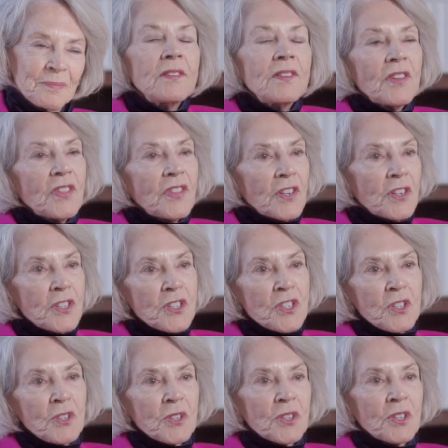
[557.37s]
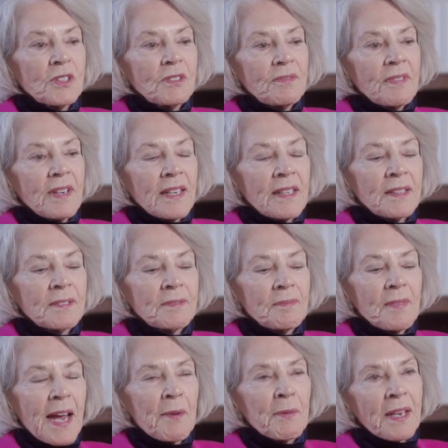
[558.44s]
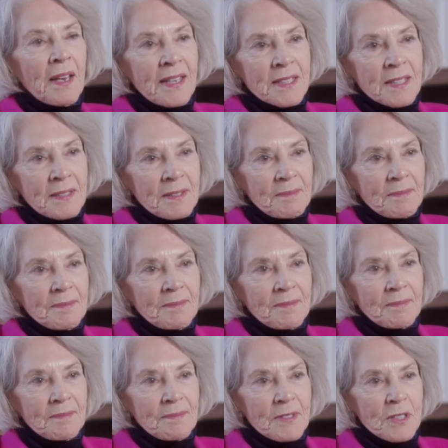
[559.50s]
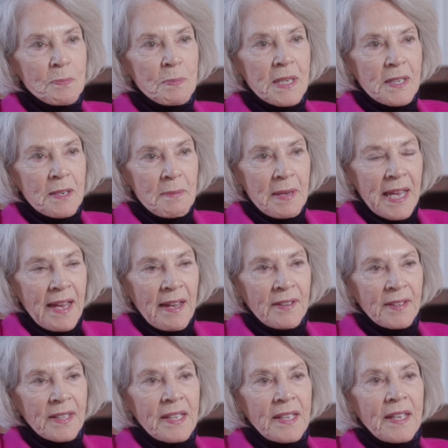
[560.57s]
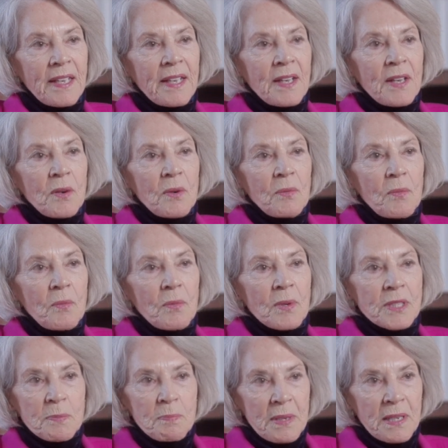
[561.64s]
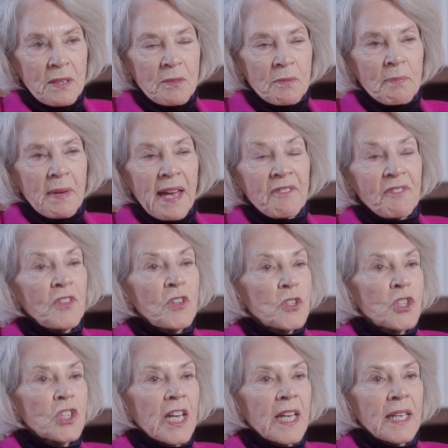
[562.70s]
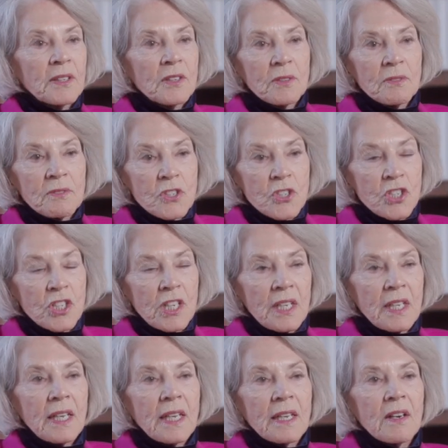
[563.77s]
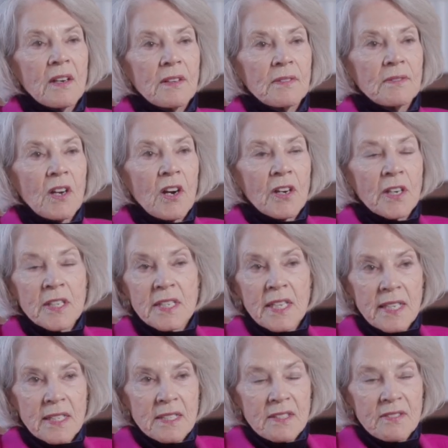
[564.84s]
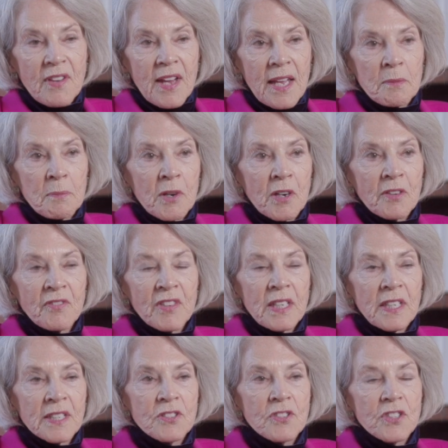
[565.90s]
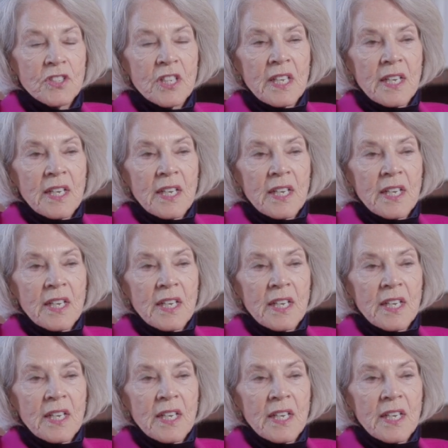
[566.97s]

The third Tudor I would like to speak about was built by Fouché and Cheek, architects of Highland Park Village.